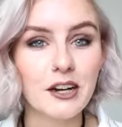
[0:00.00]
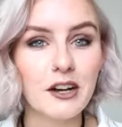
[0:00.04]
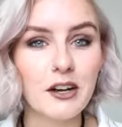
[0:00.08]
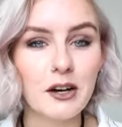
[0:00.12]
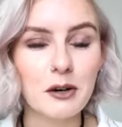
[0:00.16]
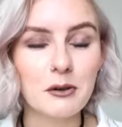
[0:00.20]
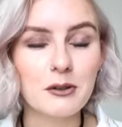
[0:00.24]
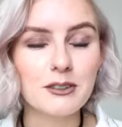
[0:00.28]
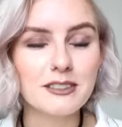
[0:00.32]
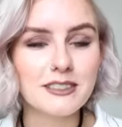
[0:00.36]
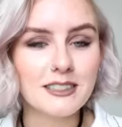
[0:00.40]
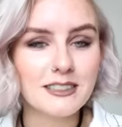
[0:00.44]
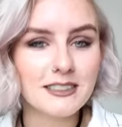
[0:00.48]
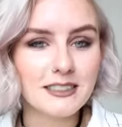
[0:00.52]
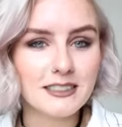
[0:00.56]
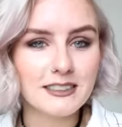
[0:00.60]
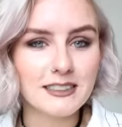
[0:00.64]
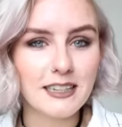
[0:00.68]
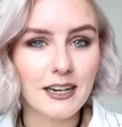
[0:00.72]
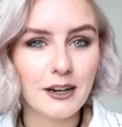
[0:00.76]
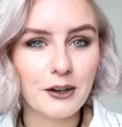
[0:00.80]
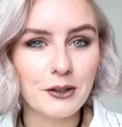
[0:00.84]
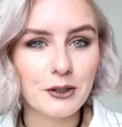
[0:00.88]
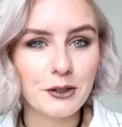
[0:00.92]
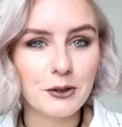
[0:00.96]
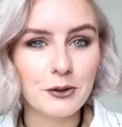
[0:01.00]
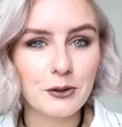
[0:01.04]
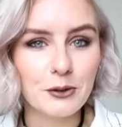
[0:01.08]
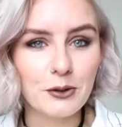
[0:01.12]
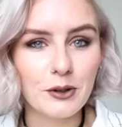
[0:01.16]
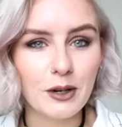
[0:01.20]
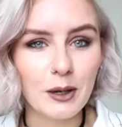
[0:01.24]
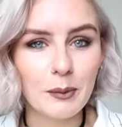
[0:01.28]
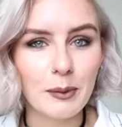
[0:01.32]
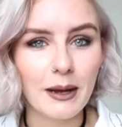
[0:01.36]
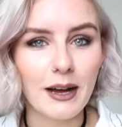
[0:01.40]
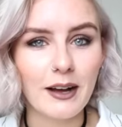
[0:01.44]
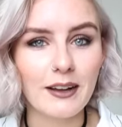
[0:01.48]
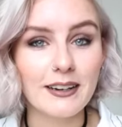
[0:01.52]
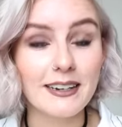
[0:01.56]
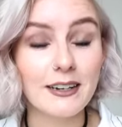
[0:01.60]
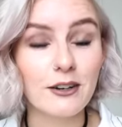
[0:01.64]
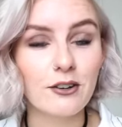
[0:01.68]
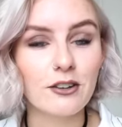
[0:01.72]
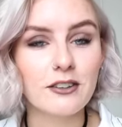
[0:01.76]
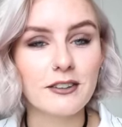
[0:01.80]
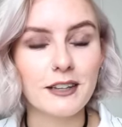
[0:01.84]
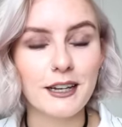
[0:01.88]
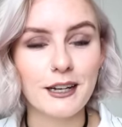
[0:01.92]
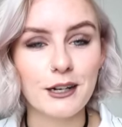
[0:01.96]
go, I wanted to tell you all about a
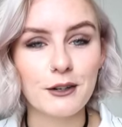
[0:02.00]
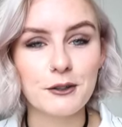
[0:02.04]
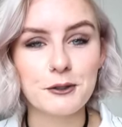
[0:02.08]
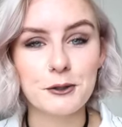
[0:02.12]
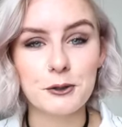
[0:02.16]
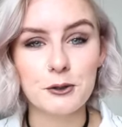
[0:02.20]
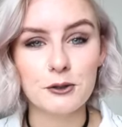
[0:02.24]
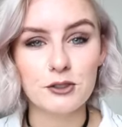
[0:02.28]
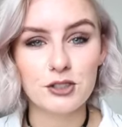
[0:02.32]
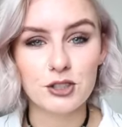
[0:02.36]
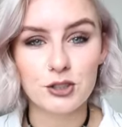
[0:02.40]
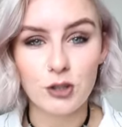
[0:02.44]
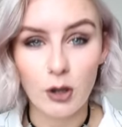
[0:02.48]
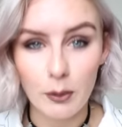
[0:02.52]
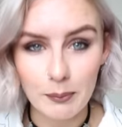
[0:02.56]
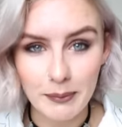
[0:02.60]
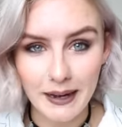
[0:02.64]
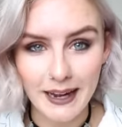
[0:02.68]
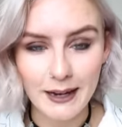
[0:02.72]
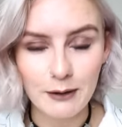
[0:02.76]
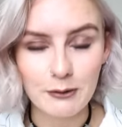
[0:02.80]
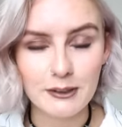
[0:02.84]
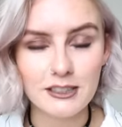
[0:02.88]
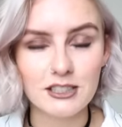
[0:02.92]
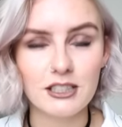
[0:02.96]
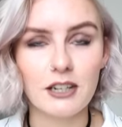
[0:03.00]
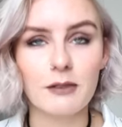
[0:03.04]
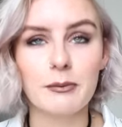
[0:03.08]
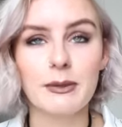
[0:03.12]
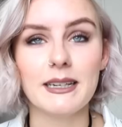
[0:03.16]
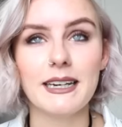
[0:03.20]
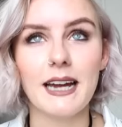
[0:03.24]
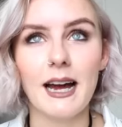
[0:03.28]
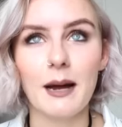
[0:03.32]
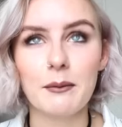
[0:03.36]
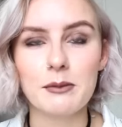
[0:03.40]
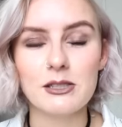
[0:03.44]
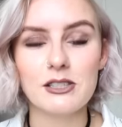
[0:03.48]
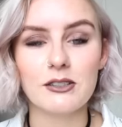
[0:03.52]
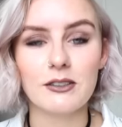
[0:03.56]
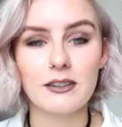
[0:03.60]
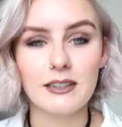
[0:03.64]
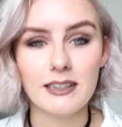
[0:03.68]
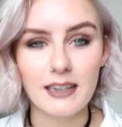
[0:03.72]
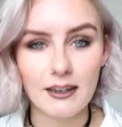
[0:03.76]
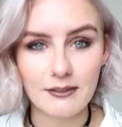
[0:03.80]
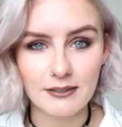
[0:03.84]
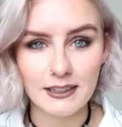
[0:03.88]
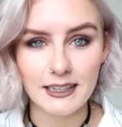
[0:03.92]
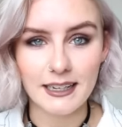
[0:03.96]
little thing called Shopback, which I've been
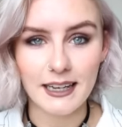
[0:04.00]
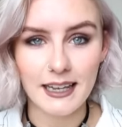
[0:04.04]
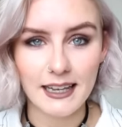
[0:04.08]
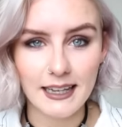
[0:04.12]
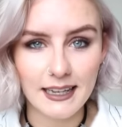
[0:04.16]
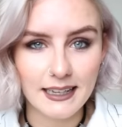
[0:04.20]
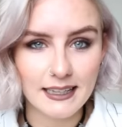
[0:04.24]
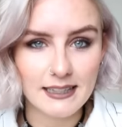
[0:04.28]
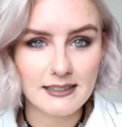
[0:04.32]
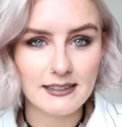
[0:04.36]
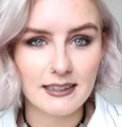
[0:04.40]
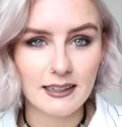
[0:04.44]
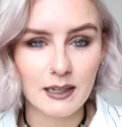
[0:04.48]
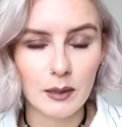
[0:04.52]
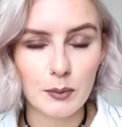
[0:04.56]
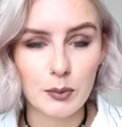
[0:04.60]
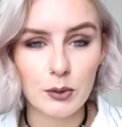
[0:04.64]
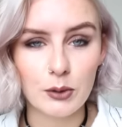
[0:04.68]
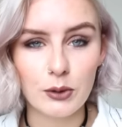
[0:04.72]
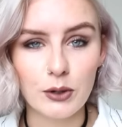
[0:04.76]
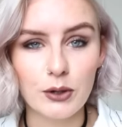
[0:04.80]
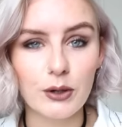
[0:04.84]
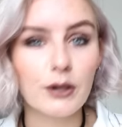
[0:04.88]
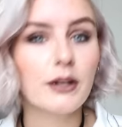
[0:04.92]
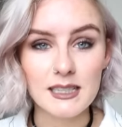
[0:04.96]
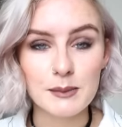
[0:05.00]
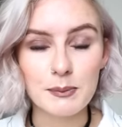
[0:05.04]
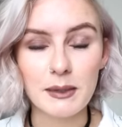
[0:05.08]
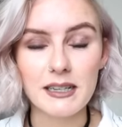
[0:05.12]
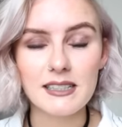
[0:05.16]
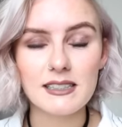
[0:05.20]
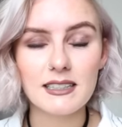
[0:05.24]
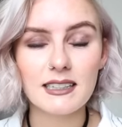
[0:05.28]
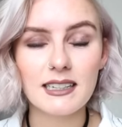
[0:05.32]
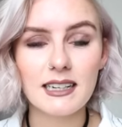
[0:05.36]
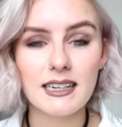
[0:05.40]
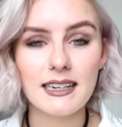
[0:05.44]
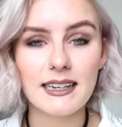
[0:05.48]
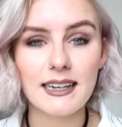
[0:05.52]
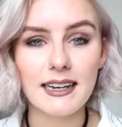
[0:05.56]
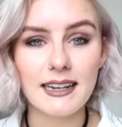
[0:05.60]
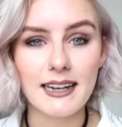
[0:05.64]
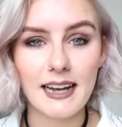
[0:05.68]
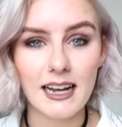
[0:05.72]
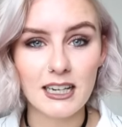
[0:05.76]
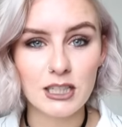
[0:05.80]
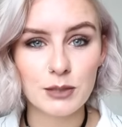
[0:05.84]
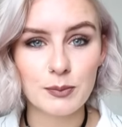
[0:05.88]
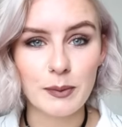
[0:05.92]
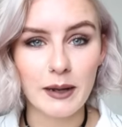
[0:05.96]
absolutely loving here in Singapore. It's basically a
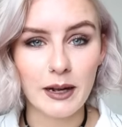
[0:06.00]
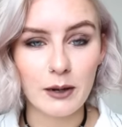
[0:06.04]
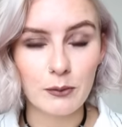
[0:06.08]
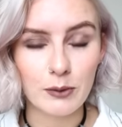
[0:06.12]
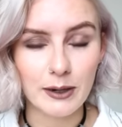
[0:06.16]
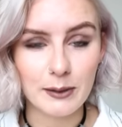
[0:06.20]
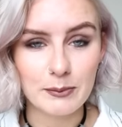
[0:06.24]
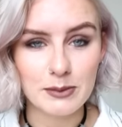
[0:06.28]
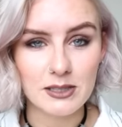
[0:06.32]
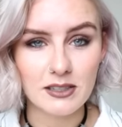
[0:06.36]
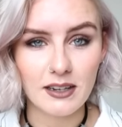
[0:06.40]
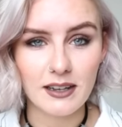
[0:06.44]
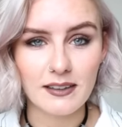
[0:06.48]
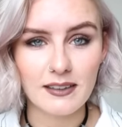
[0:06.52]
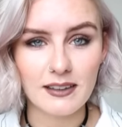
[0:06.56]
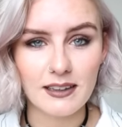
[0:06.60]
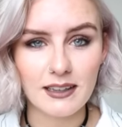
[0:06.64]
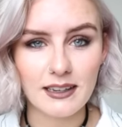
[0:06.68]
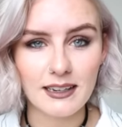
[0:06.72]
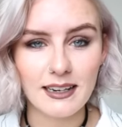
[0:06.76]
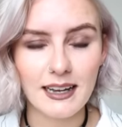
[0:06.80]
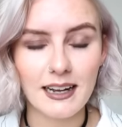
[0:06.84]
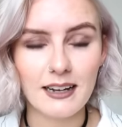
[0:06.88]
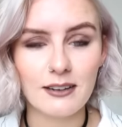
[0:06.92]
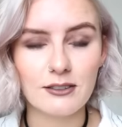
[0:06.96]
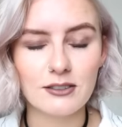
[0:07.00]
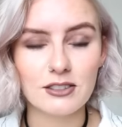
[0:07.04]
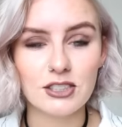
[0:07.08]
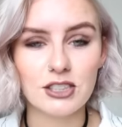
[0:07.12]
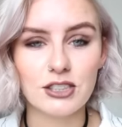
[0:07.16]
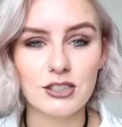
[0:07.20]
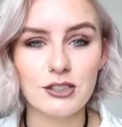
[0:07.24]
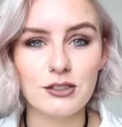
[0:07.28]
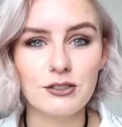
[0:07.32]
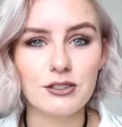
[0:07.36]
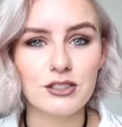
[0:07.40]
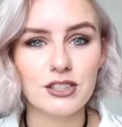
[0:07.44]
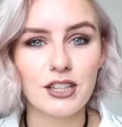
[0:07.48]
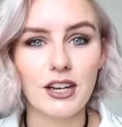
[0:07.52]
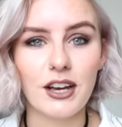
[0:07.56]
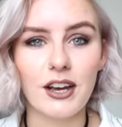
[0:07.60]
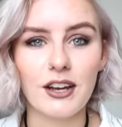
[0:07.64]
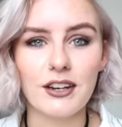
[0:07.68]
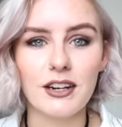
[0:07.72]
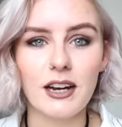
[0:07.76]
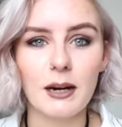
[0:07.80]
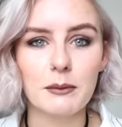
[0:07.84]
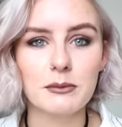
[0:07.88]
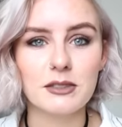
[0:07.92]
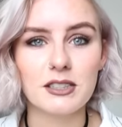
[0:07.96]
cashback website that allows you to
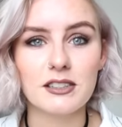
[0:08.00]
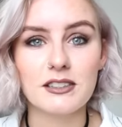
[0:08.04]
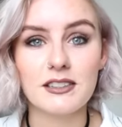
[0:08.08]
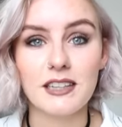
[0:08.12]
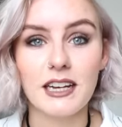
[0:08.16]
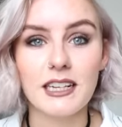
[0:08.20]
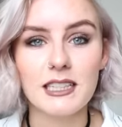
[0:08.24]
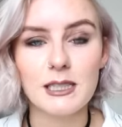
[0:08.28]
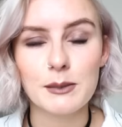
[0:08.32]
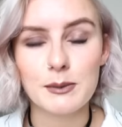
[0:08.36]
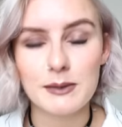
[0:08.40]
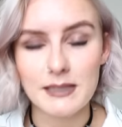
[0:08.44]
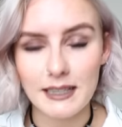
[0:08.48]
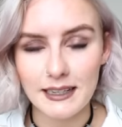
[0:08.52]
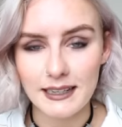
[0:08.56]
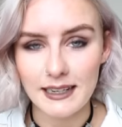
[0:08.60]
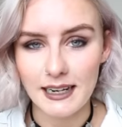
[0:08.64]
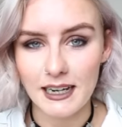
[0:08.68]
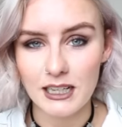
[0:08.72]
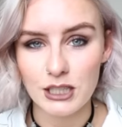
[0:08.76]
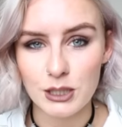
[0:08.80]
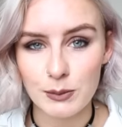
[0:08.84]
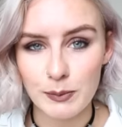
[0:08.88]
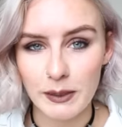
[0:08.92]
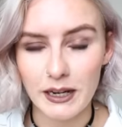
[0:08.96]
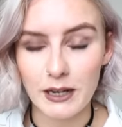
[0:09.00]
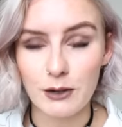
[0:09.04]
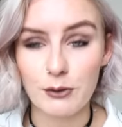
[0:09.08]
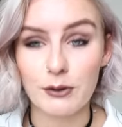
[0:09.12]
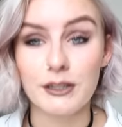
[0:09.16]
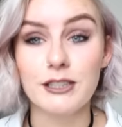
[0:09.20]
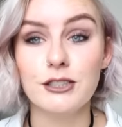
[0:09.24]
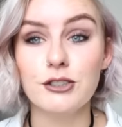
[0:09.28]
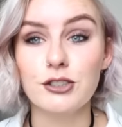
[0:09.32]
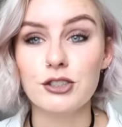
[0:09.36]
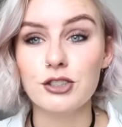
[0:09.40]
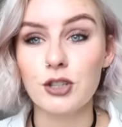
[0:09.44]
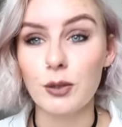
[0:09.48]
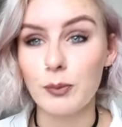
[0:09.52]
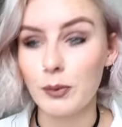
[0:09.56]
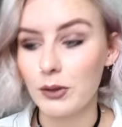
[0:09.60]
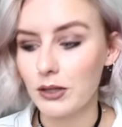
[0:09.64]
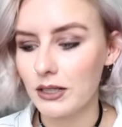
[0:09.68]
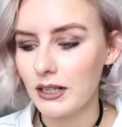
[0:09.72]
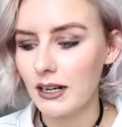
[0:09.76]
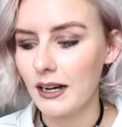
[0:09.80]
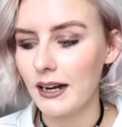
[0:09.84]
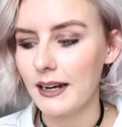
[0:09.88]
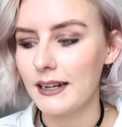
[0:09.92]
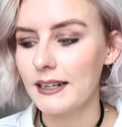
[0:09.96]
earn up to 30% cashback when you shop
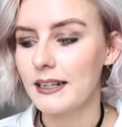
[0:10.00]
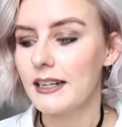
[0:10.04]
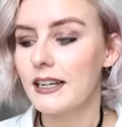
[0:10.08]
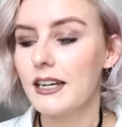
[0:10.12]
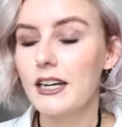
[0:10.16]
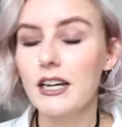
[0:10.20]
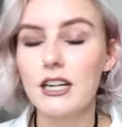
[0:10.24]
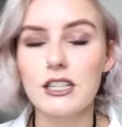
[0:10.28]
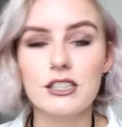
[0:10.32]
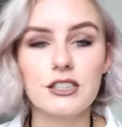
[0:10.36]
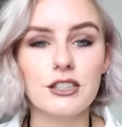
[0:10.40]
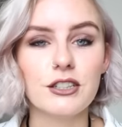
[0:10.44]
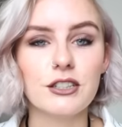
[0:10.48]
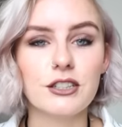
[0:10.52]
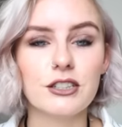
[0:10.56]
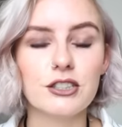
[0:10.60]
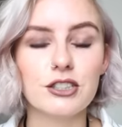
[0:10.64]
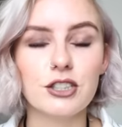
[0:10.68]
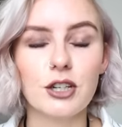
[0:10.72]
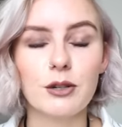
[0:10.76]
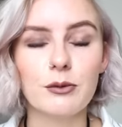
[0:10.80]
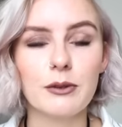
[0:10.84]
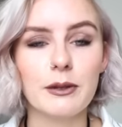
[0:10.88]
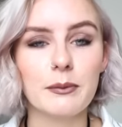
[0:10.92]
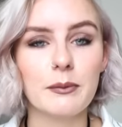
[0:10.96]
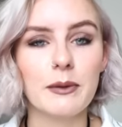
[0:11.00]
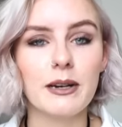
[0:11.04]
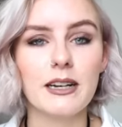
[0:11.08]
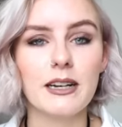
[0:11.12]
online. So you can shop with